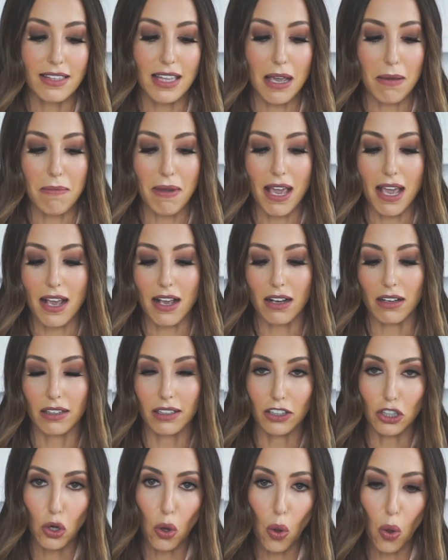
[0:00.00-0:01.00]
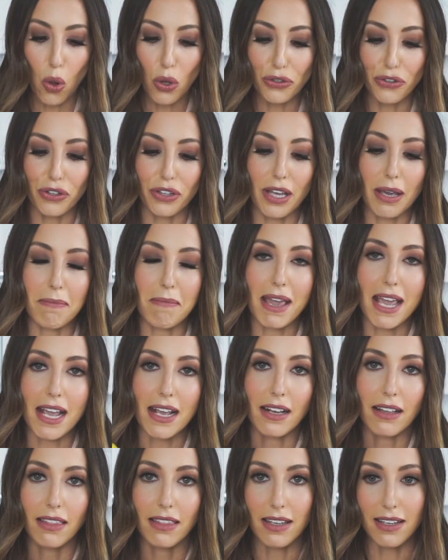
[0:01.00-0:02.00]
They make a gold or they
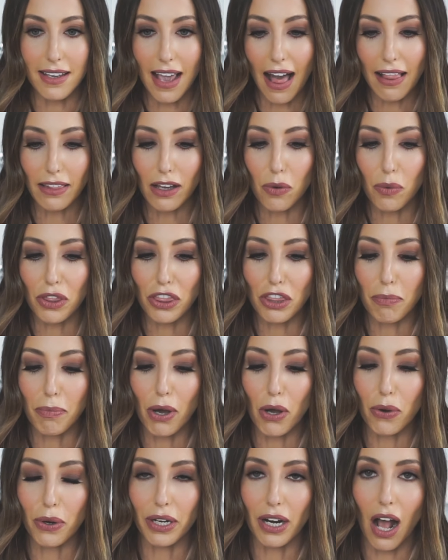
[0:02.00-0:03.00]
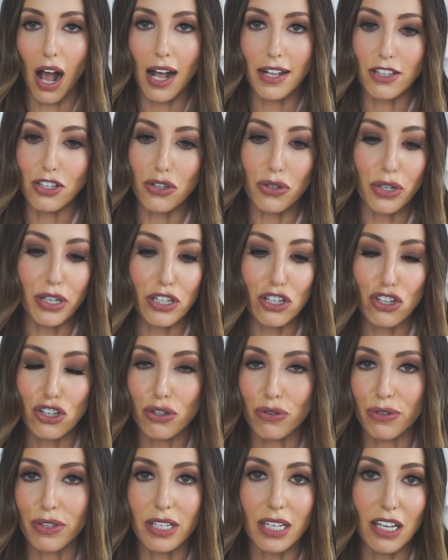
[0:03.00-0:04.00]
make the yellow with the polka dot, so you could
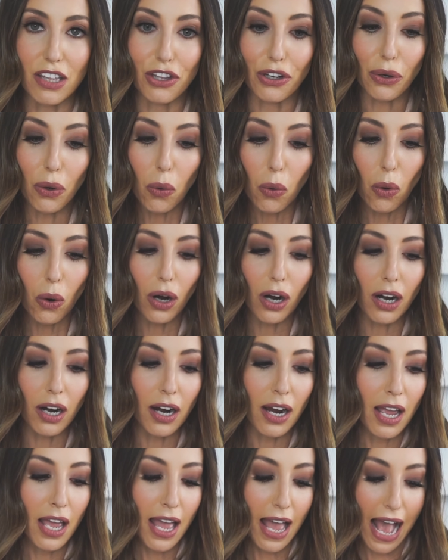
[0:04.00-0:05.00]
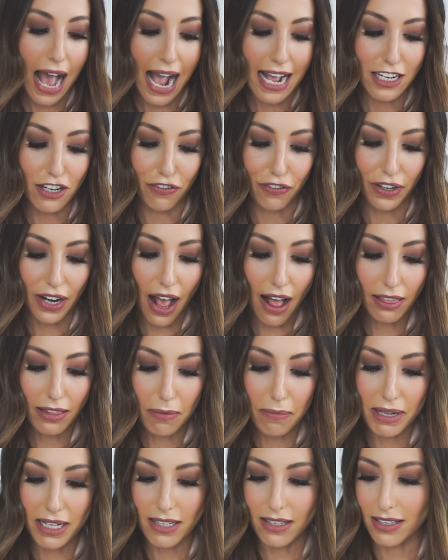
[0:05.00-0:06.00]
choose either or, add different
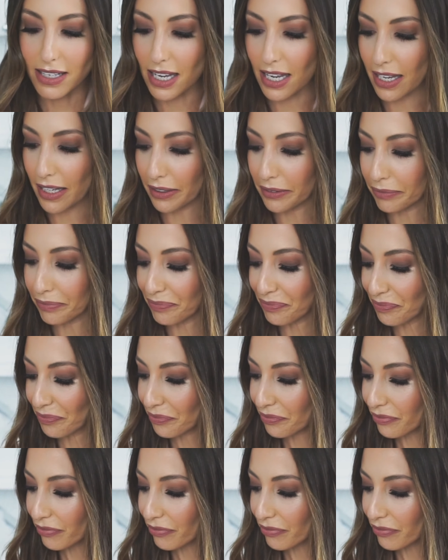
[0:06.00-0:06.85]
elements in.